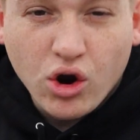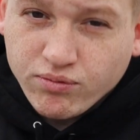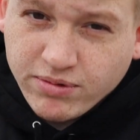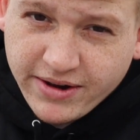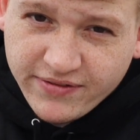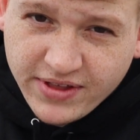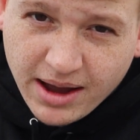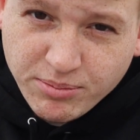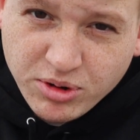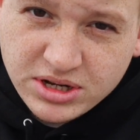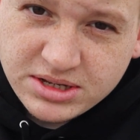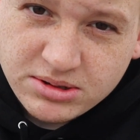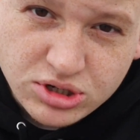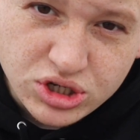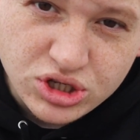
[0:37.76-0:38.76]
got rid of that
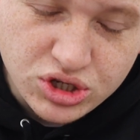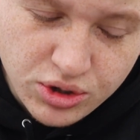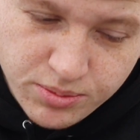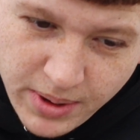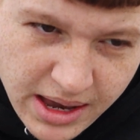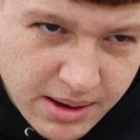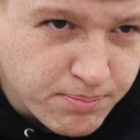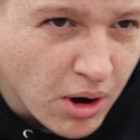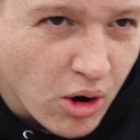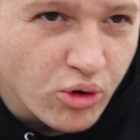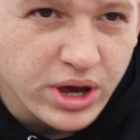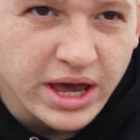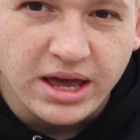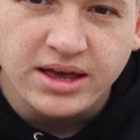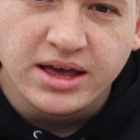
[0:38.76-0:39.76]
because it was just too big,
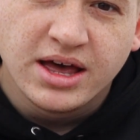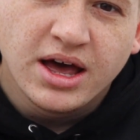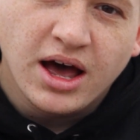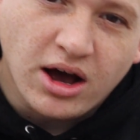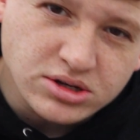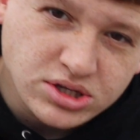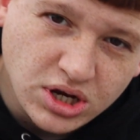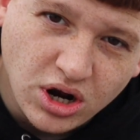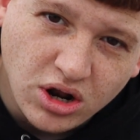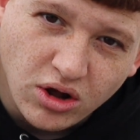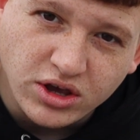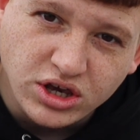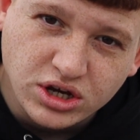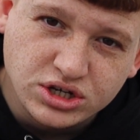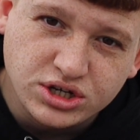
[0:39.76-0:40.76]
bulky. I was doing a
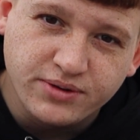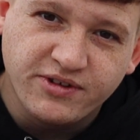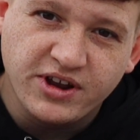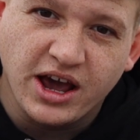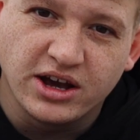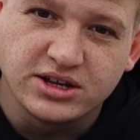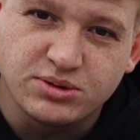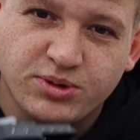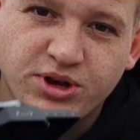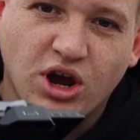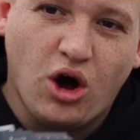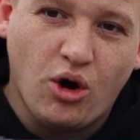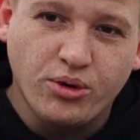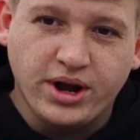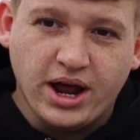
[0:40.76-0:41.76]
lot of YouTube videos, and when you're
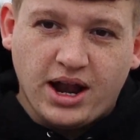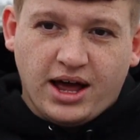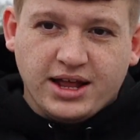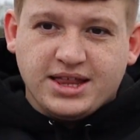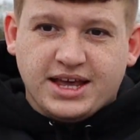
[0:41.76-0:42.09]
holding it like